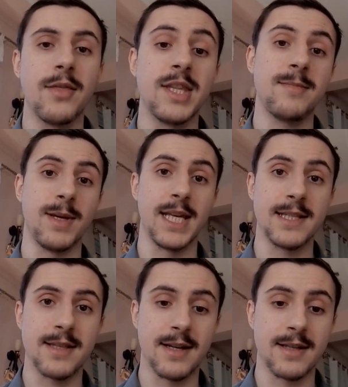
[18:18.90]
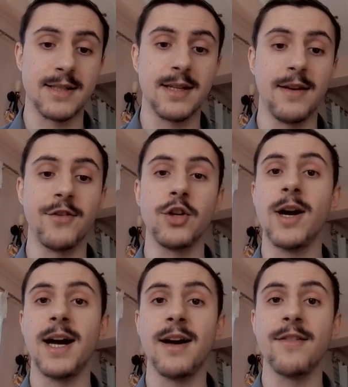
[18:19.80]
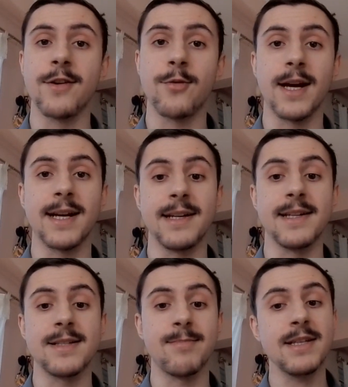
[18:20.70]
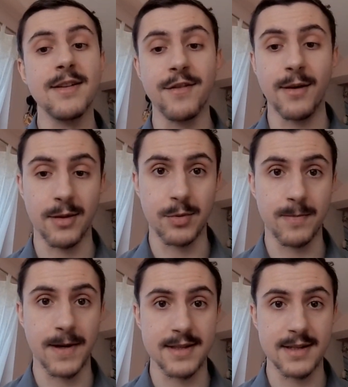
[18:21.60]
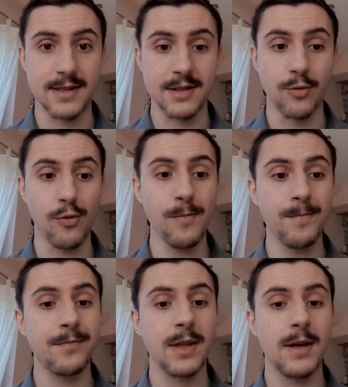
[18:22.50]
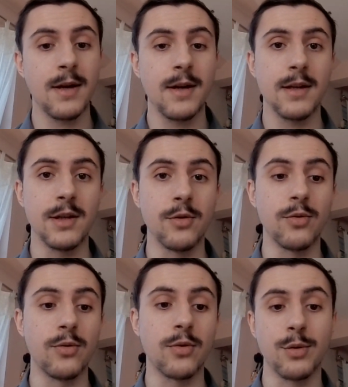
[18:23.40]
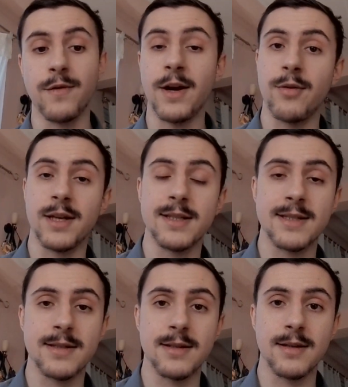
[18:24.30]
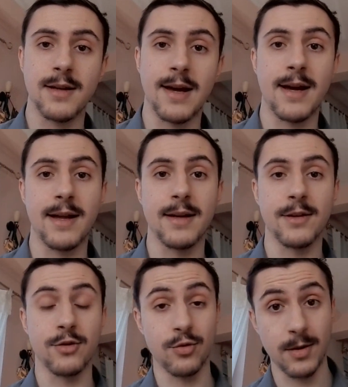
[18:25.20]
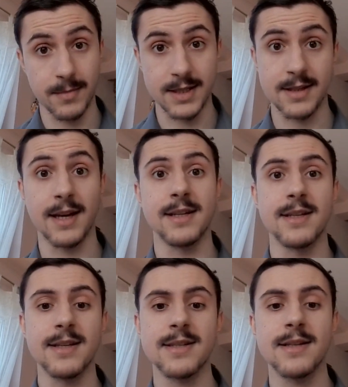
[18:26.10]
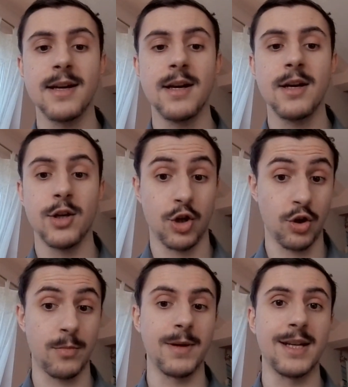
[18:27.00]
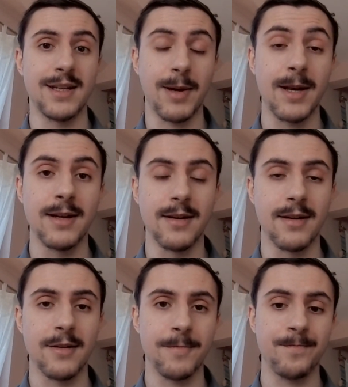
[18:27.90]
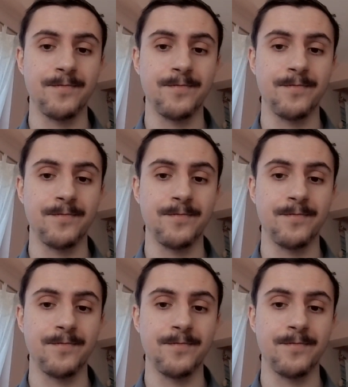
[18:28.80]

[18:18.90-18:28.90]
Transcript: That means that if you have correctly specified the propensity score, your covariates and your treatment status should be independent.